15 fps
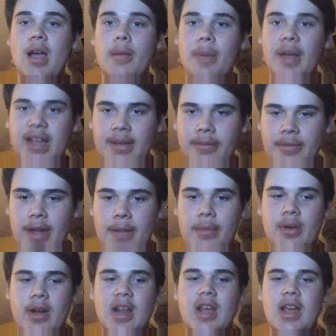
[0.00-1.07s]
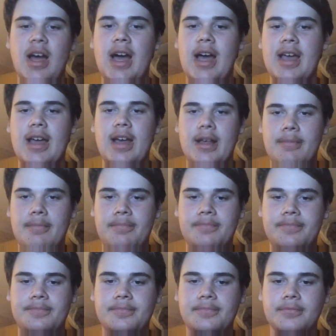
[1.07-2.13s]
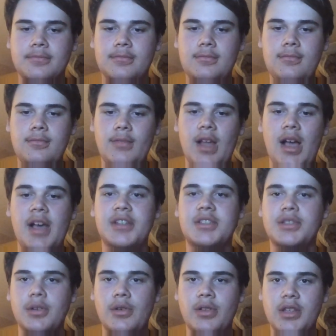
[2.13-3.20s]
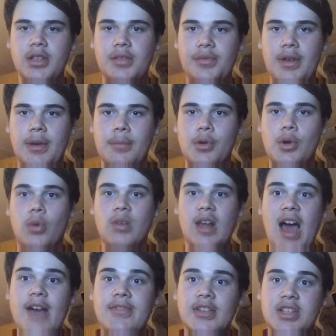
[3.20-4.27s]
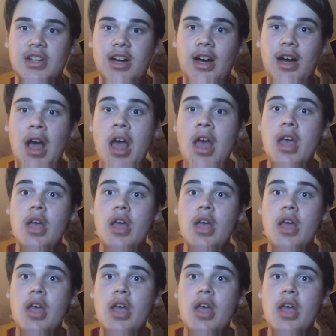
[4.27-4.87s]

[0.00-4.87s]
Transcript: back in February, I um I saw this film called Avatar,